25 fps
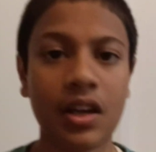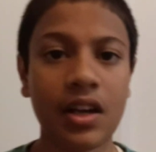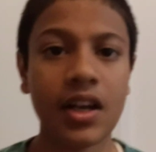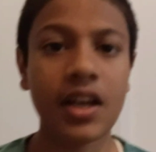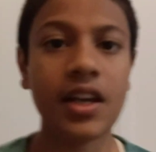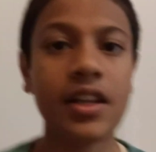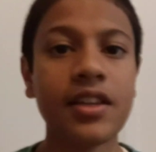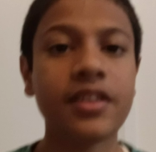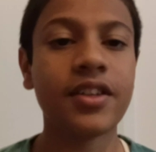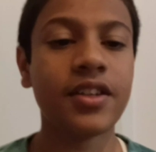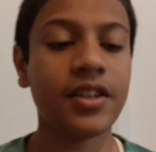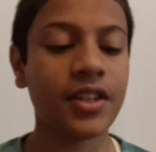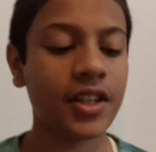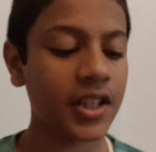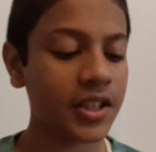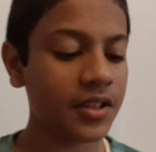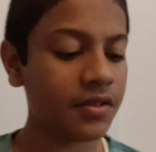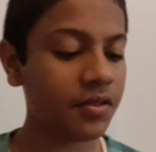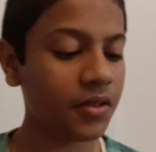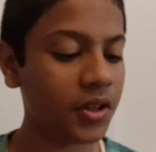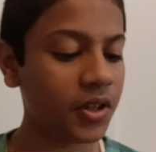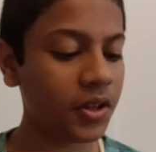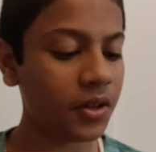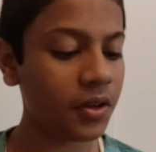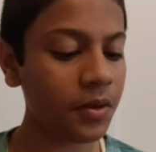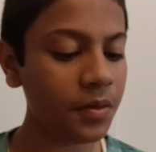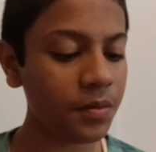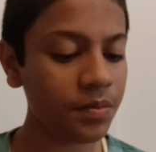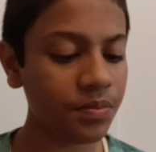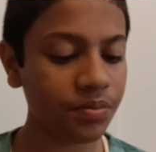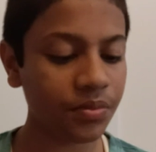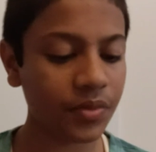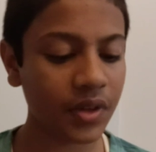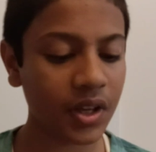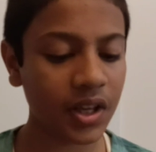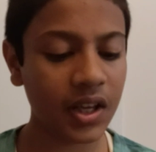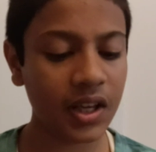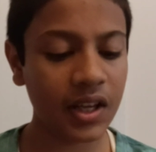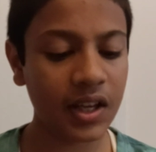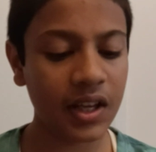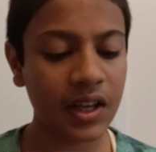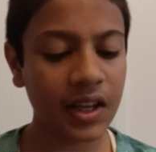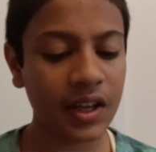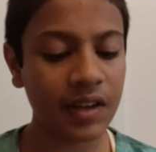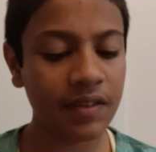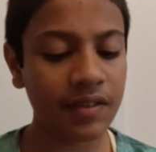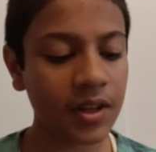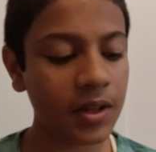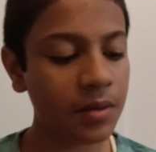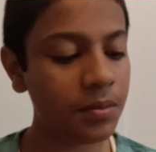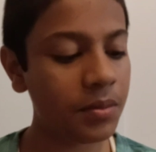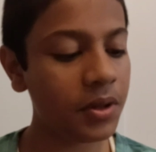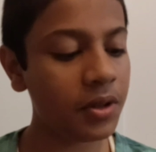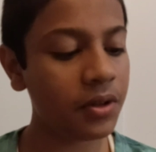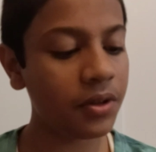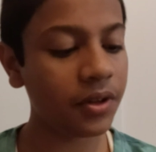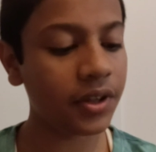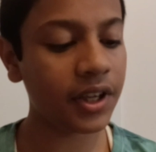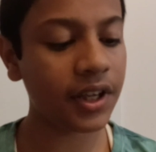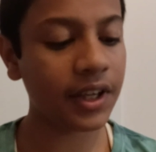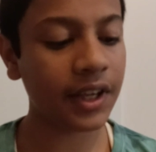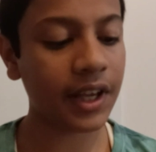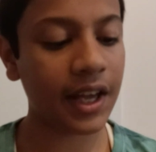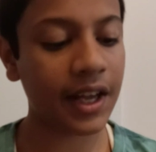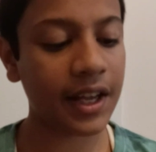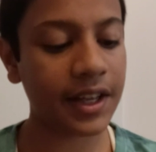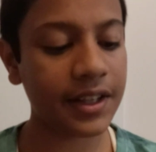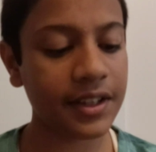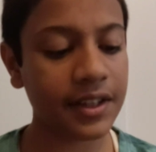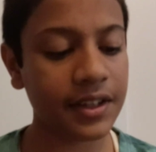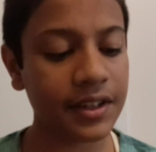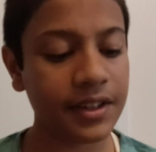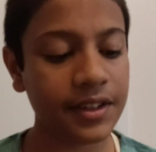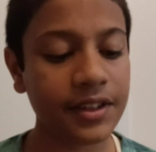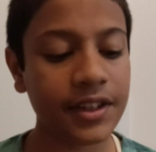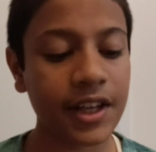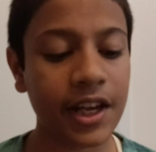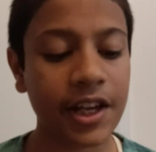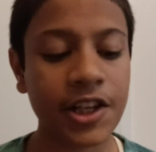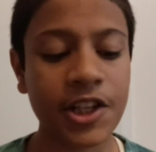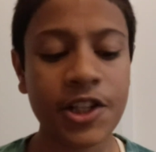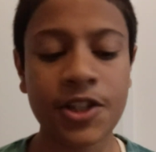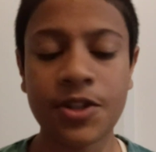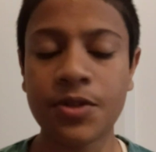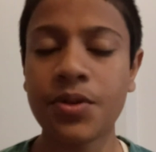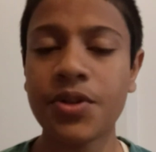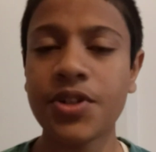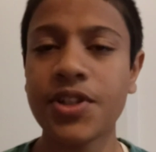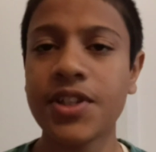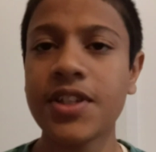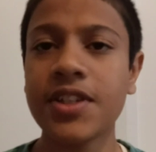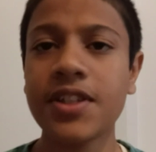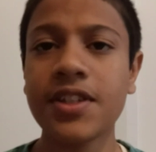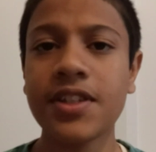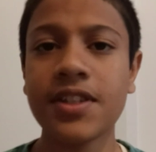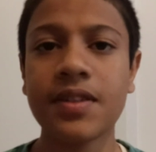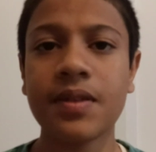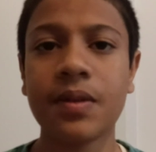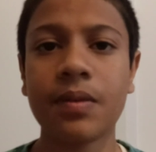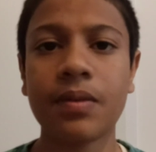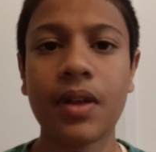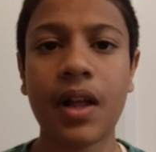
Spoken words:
In the next video, we'll be looking at data sources,